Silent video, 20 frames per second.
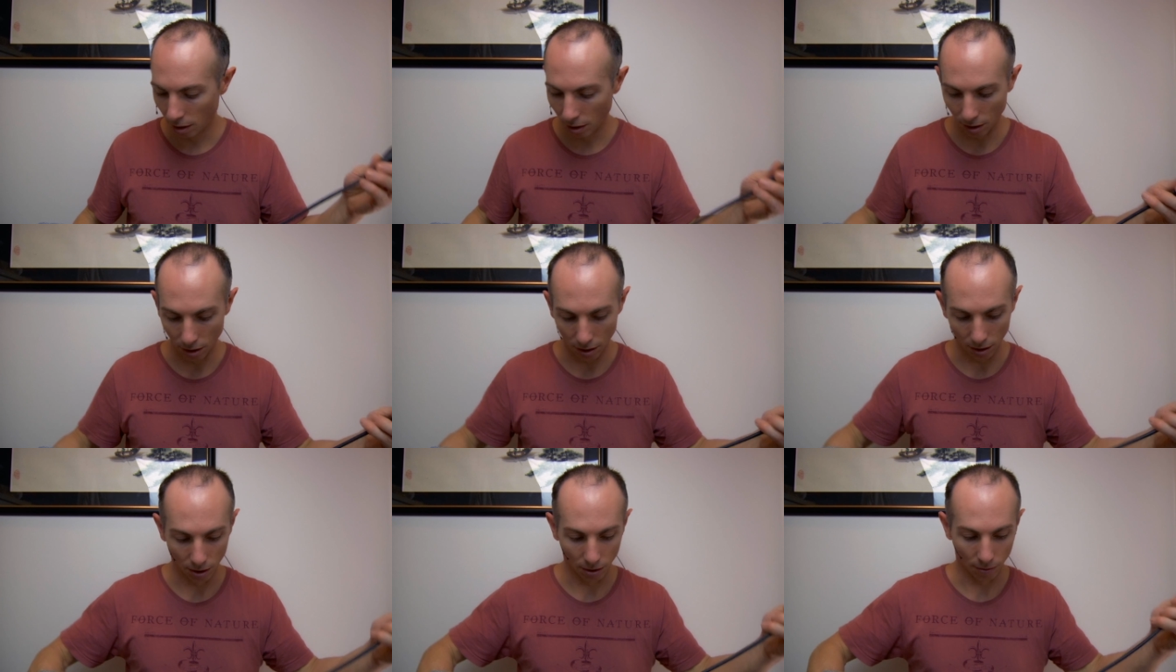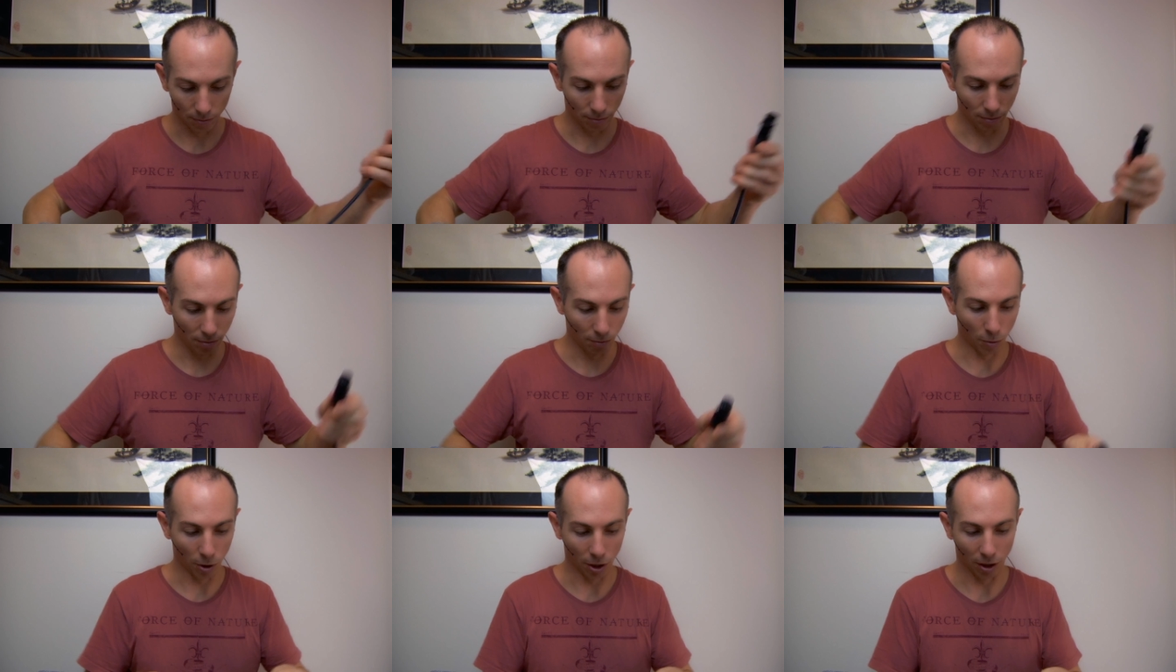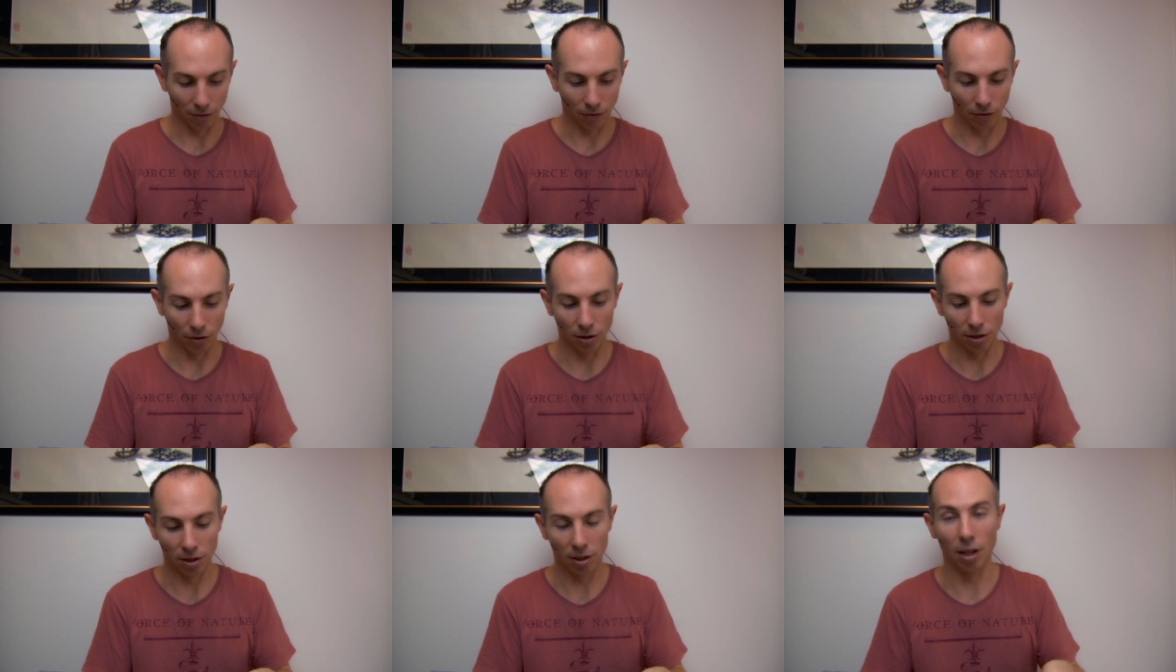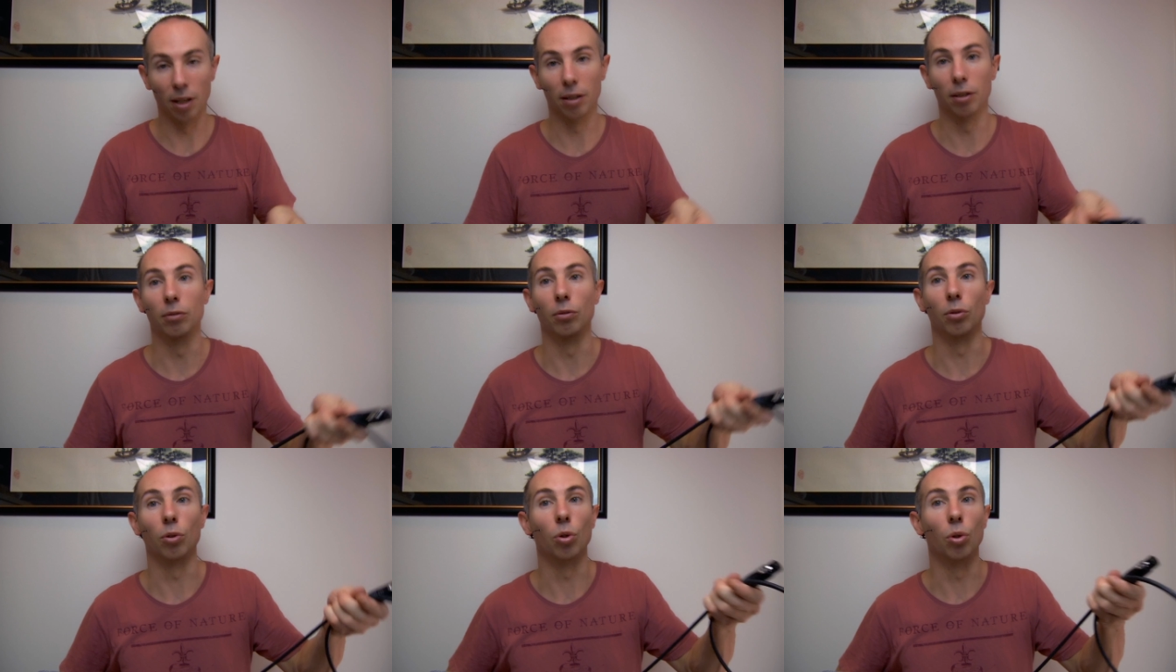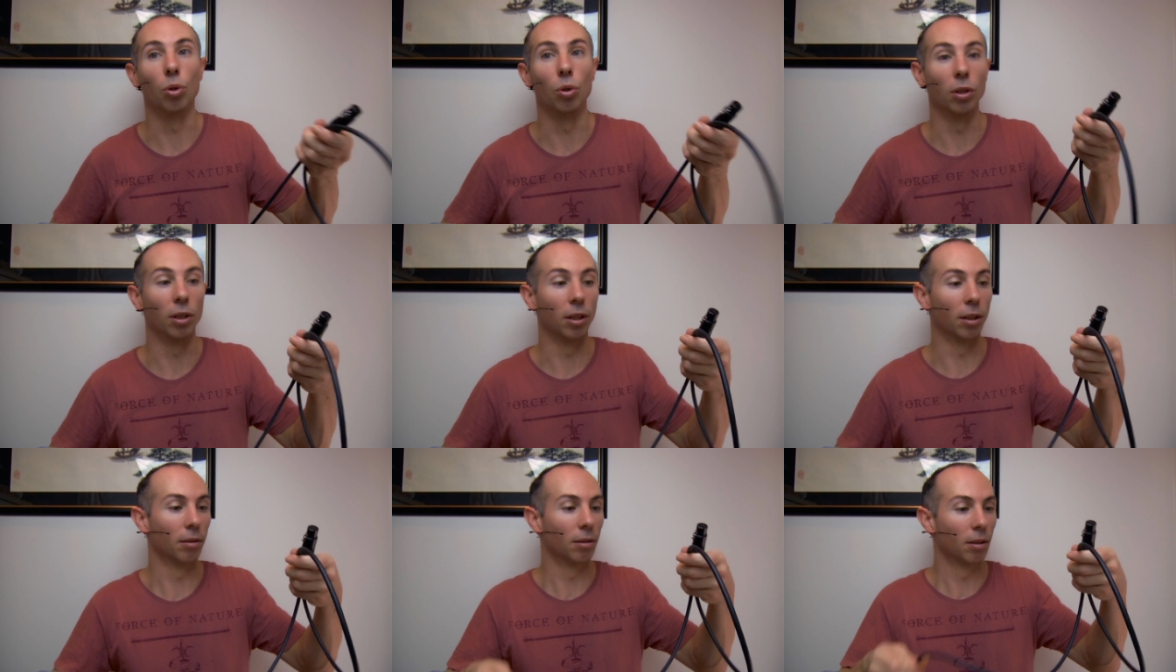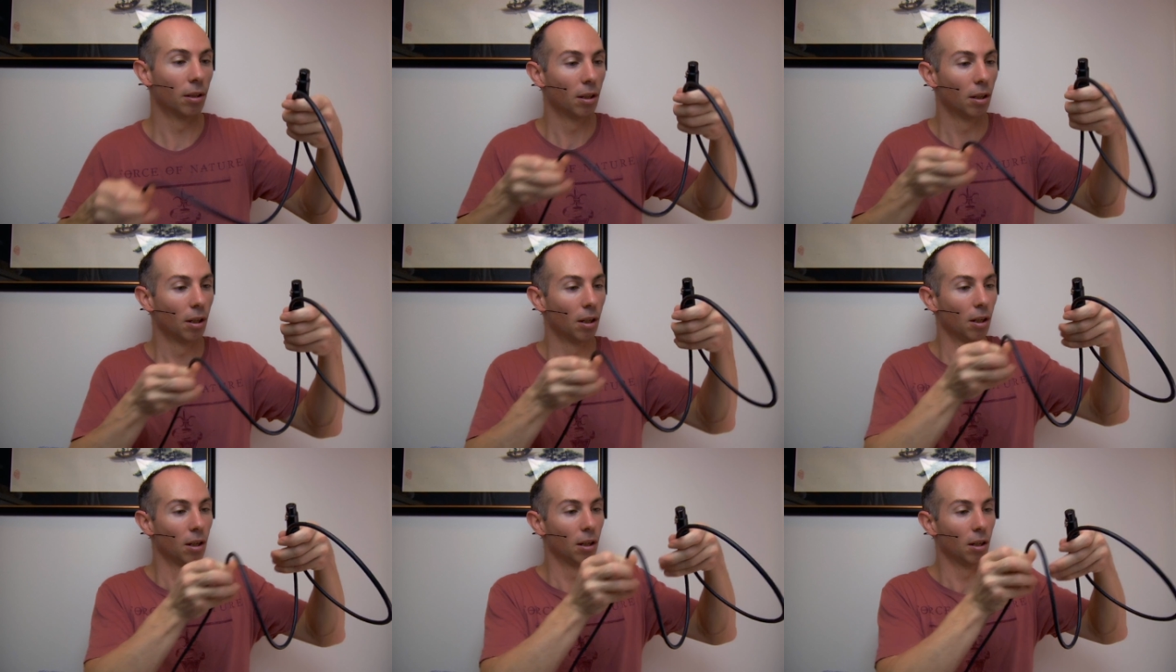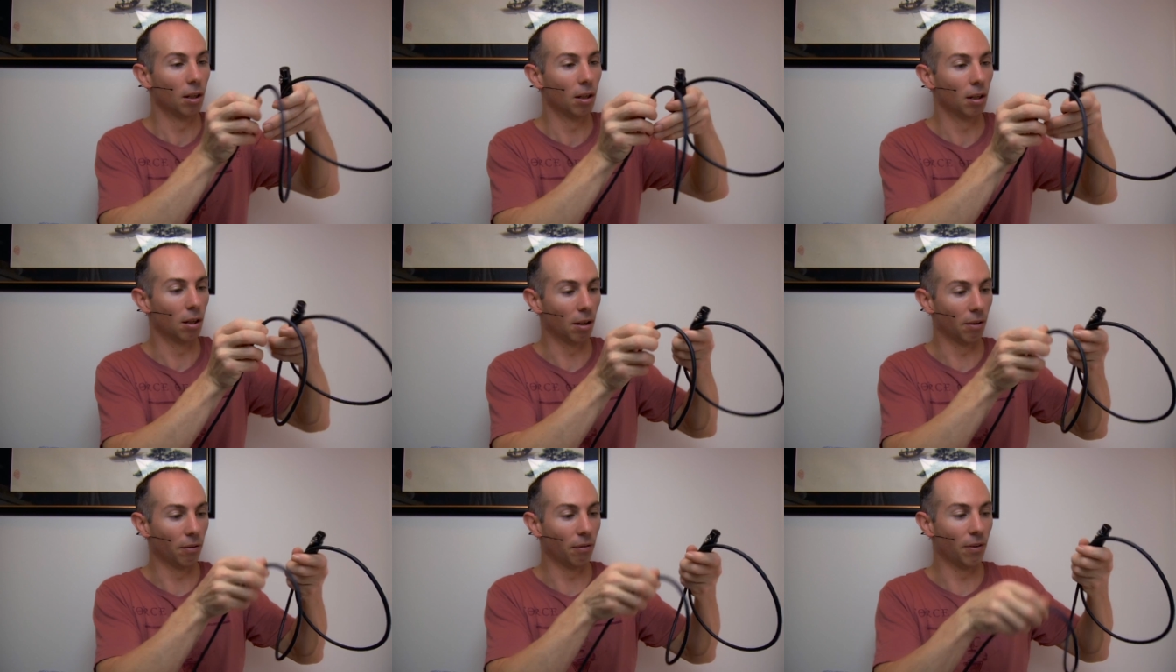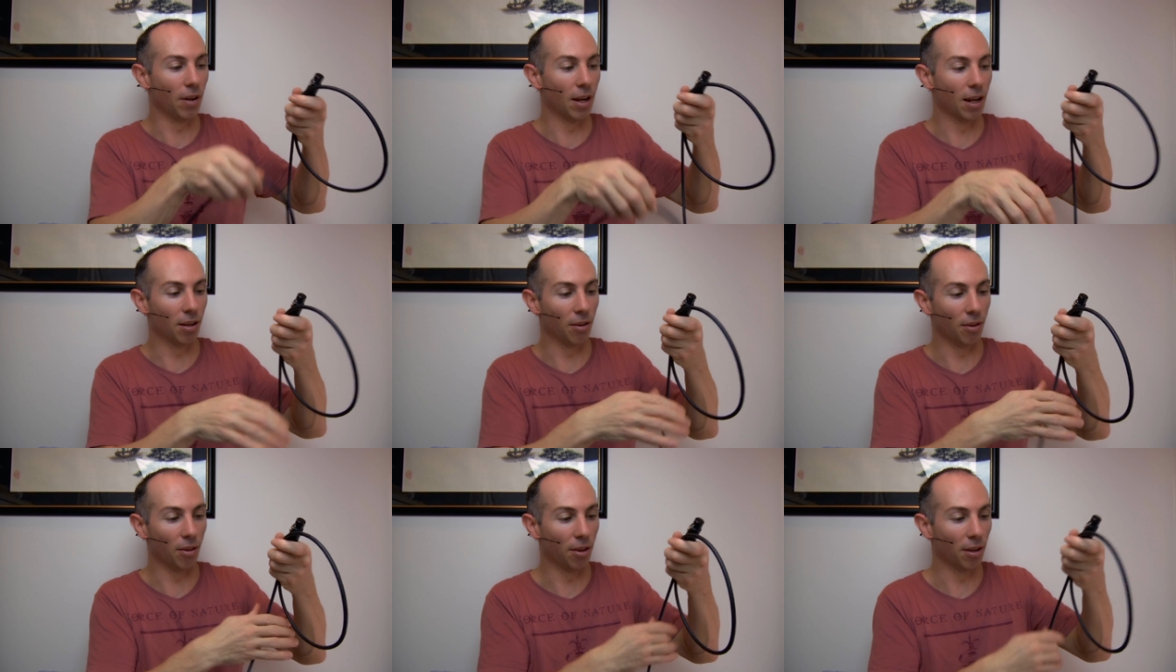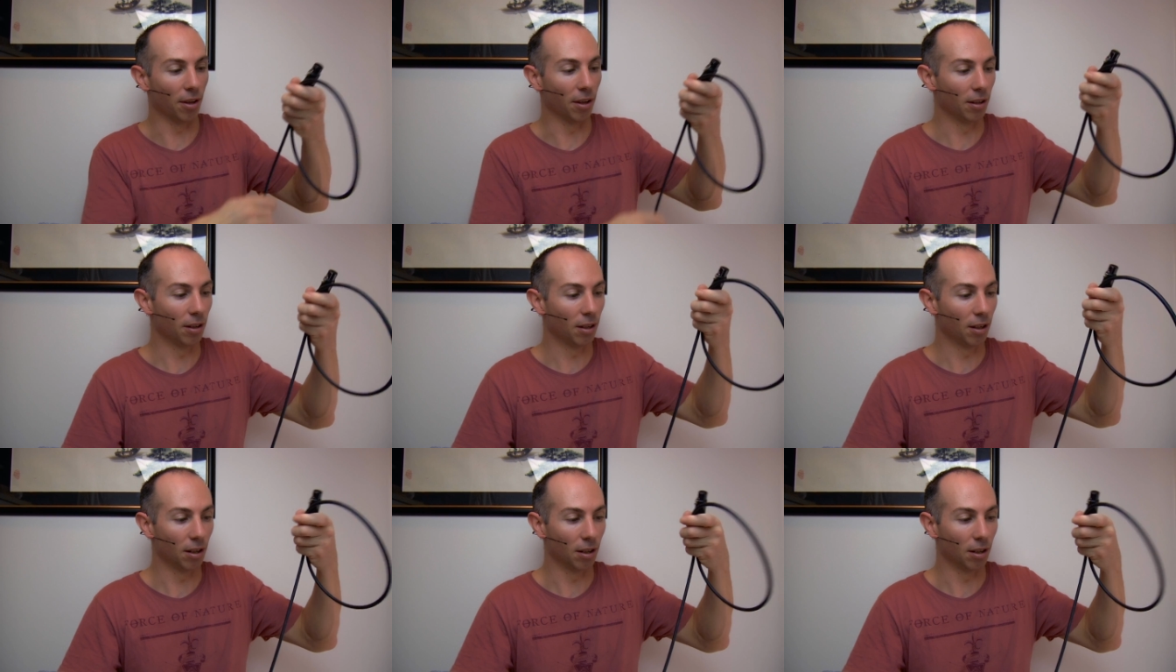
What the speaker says: When I first started recording, I found that